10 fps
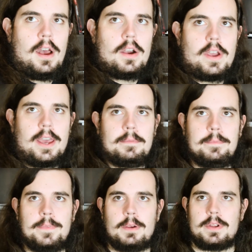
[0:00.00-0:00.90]
Okay.
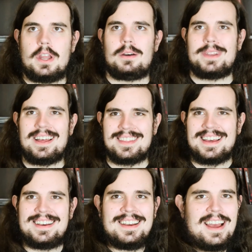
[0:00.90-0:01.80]
There we go. No, now,
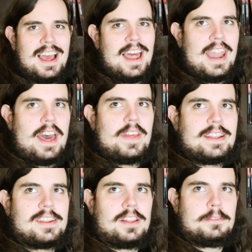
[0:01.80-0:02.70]
now
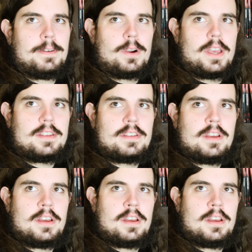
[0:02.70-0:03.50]
that's all in focus.